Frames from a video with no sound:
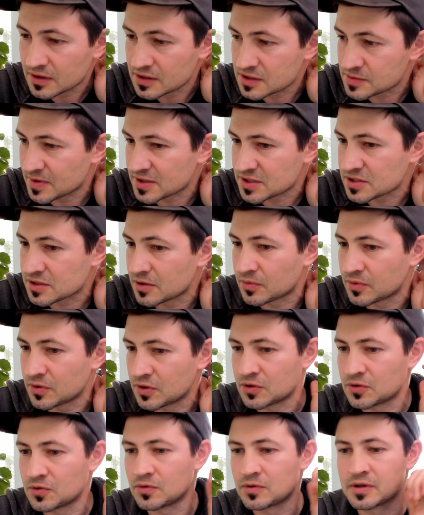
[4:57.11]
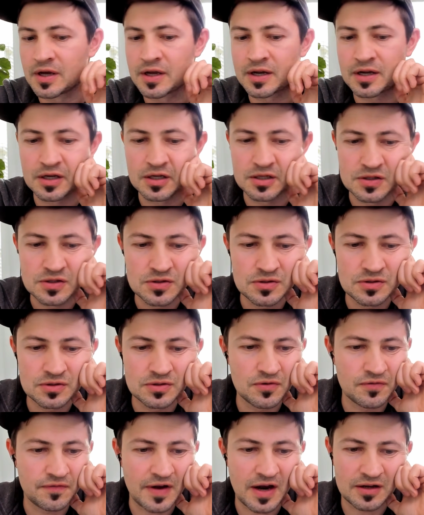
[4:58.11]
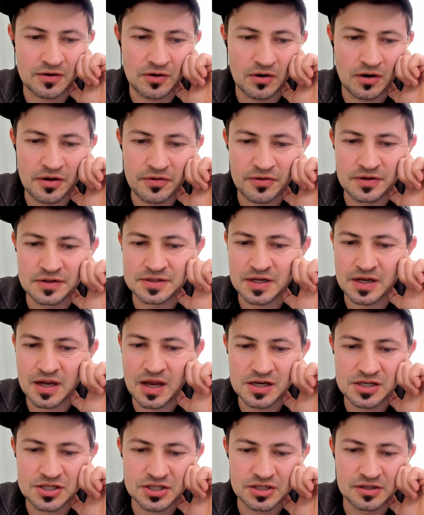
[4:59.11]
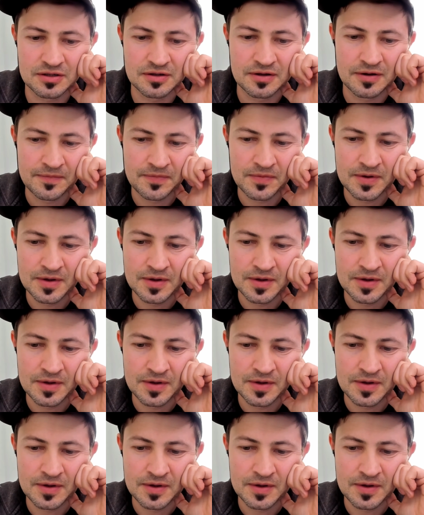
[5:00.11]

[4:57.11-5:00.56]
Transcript: Especially when you're doing like a two-factor authentication.